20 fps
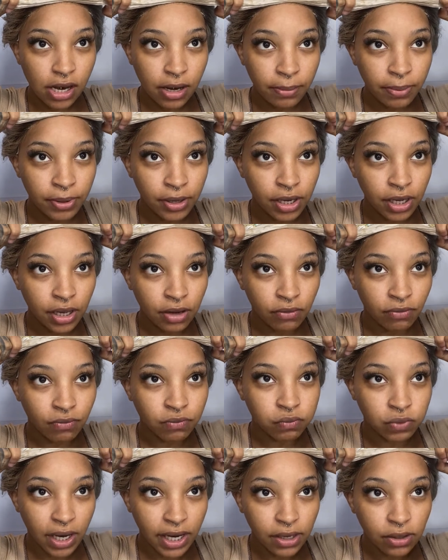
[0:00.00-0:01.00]
of putting it
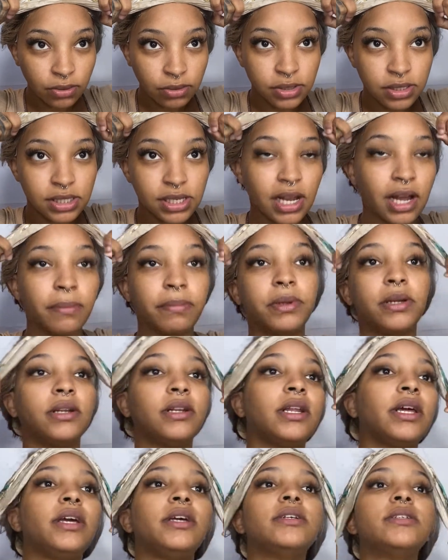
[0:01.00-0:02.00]
right on top of the
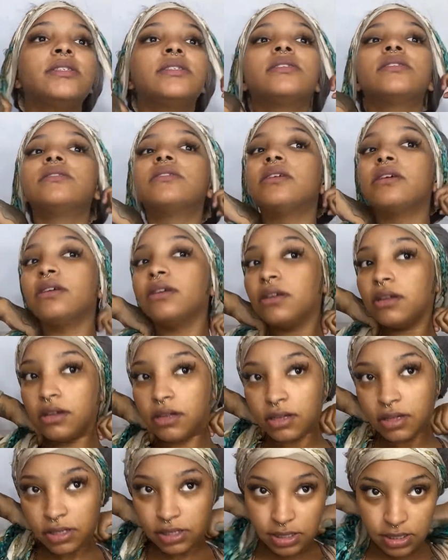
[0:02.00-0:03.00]
lace.
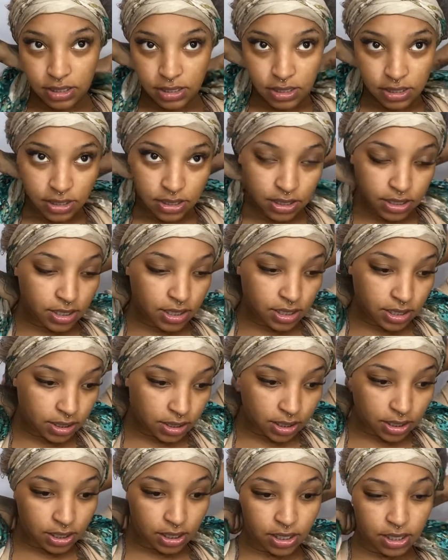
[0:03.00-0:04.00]
And
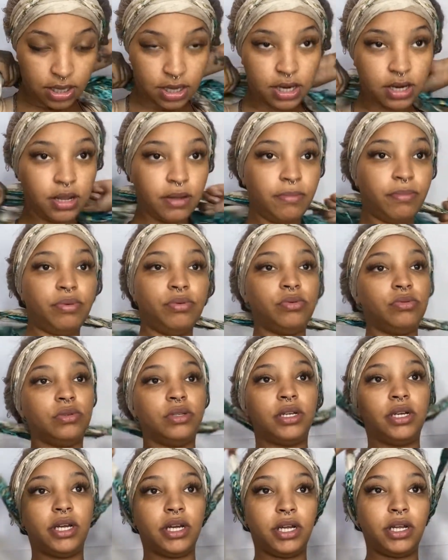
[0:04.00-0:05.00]
then
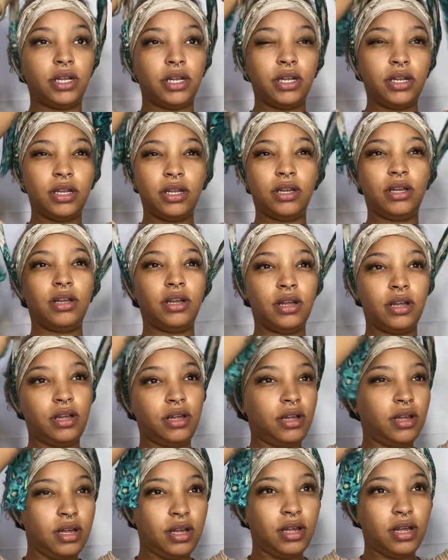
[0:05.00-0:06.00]
pulling it
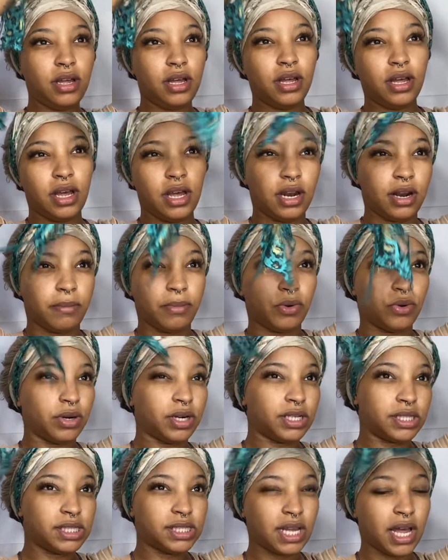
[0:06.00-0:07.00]
and I'm gonna
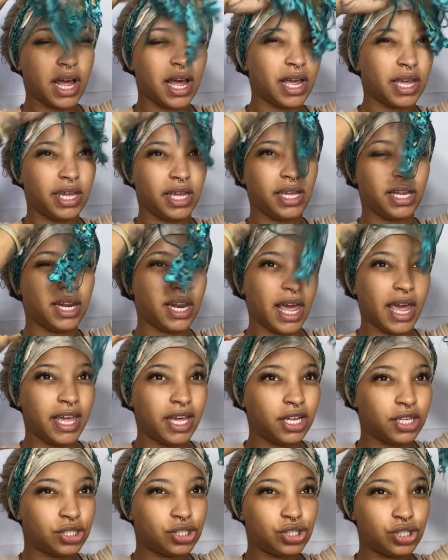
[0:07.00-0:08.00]
tie it
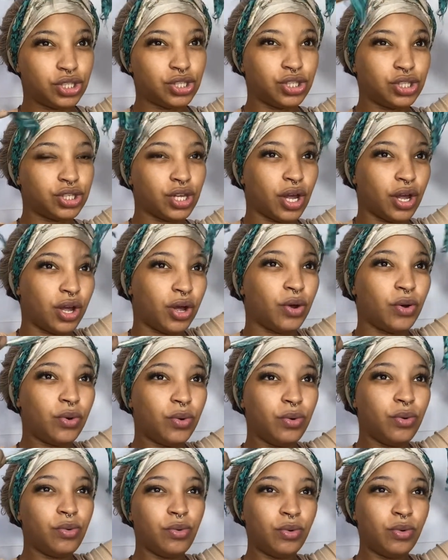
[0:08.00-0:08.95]
like so.